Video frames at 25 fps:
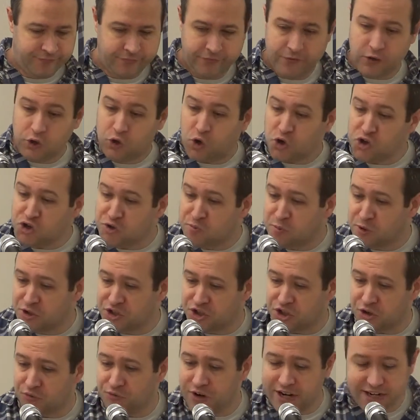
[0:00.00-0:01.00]
The gospel,
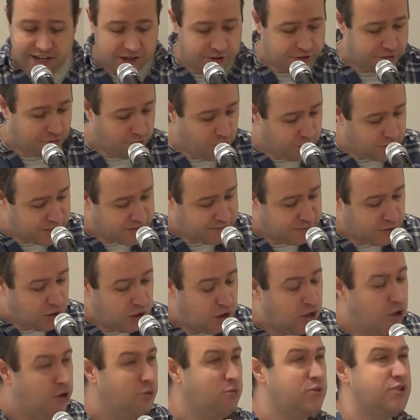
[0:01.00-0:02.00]
as you read it through, is for
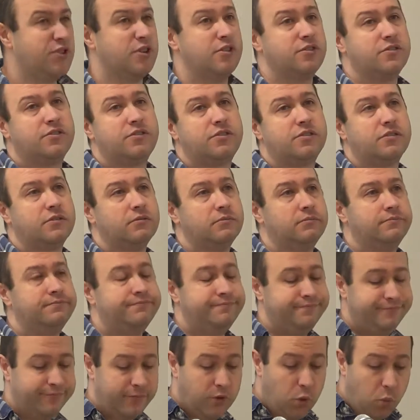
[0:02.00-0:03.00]
losers,
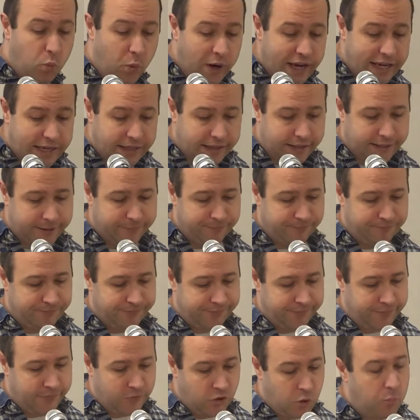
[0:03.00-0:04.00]
the weak,
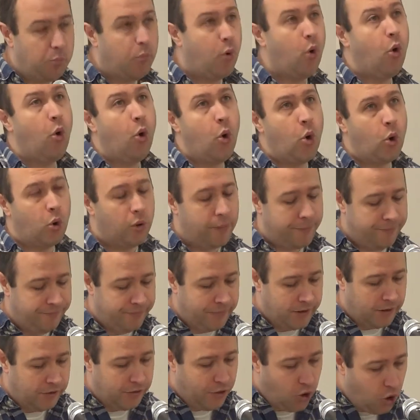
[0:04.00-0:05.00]
the poor,
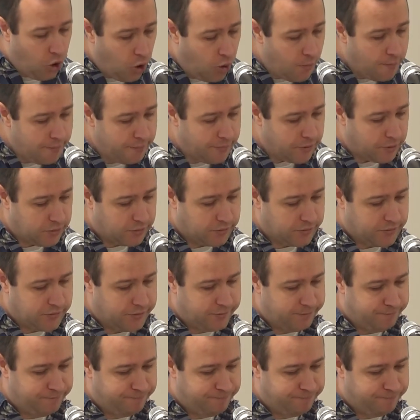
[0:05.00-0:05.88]
the humbled.